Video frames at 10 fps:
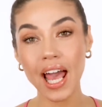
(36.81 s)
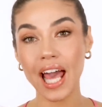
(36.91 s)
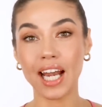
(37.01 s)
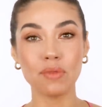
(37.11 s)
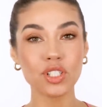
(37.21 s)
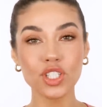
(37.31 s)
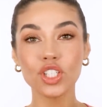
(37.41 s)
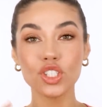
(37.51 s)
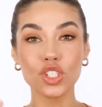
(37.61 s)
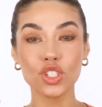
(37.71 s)
and I'm just
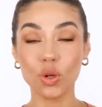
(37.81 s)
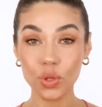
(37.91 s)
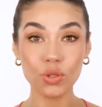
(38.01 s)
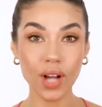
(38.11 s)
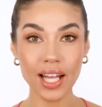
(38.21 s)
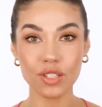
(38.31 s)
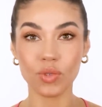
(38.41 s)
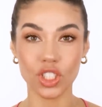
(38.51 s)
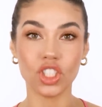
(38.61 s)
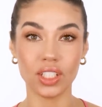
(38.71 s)
gonna show you guys
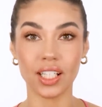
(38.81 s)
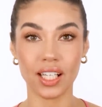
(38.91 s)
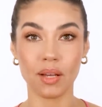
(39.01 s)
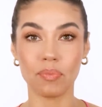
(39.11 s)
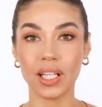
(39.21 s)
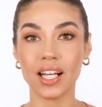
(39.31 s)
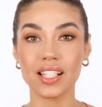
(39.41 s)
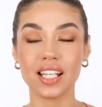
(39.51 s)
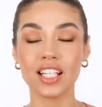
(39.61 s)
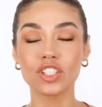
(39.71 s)
what she did
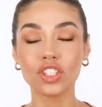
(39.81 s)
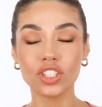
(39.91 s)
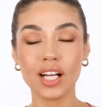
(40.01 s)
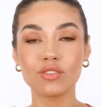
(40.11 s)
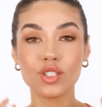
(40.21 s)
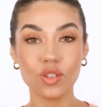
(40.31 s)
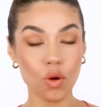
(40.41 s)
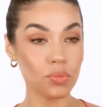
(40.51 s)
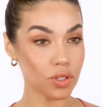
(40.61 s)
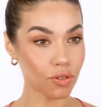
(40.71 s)
because it turned out
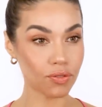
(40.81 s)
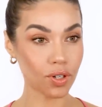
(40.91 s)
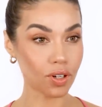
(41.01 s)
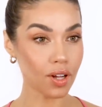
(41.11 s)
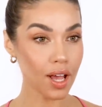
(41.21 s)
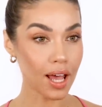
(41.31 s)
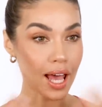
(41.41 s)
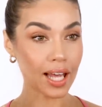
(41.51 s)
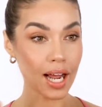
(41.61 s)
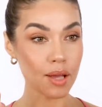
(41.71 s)
so beautiful
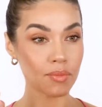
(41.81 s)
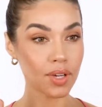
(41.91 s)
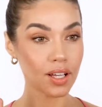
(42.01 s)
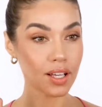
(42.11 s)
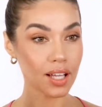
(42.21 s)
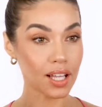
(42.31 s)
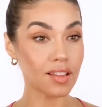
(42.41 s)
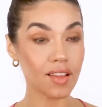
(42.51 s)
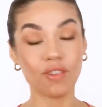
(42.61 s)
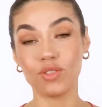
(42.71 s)
and I'm
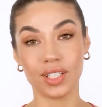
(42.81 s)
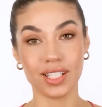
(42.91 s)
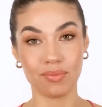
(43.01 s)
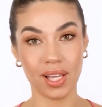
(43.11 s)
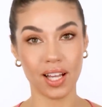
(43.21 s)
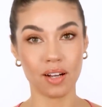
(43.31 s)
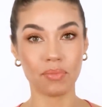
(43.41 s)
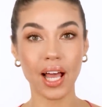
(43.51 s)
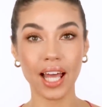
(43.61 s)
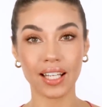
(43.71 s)
in love with this
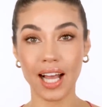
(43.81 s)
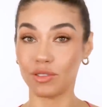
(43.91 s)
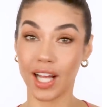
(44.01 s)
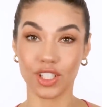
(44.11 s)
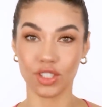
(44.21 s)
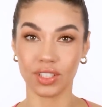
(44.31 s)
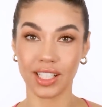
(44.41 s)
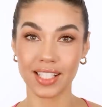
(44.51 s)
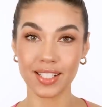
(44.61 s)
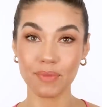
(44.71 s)
makeup and how natural
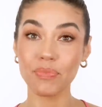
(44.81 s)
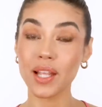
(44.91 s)
it is.